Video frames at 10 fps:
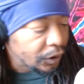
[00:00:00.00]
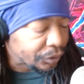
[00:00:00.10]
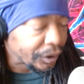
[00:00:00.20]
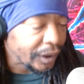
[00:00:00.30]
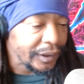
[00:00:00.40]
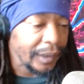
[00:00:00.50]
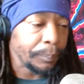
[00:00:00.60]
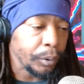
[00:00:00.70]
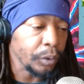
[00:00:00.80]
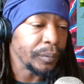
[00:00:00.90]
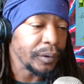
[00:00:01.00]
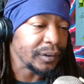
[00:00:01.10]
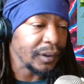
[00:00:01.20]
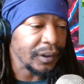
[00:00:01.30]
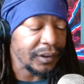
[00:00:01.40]
Granddaddy Purp
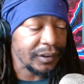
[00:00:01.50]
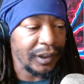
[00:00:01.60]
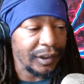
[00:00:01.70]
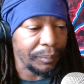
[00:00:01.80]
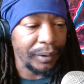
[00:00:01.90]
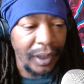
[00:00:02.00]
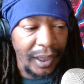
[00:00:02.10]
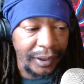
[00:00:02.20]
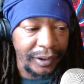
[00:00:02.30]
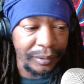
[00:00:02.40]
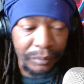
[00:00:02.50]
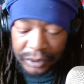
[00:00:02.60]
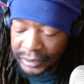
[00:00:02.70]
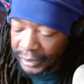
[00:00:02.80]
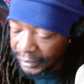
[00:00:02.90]
is uh said to be high in
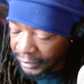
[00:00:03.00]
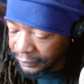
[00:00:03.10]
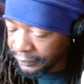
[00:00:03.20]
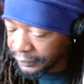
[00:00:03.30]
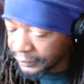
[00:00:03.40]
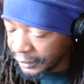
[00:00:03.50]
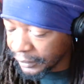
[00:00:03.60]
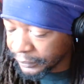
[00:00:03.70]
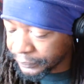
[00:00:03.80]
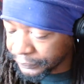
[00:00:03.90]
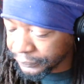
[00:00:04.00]
Myrcene. Um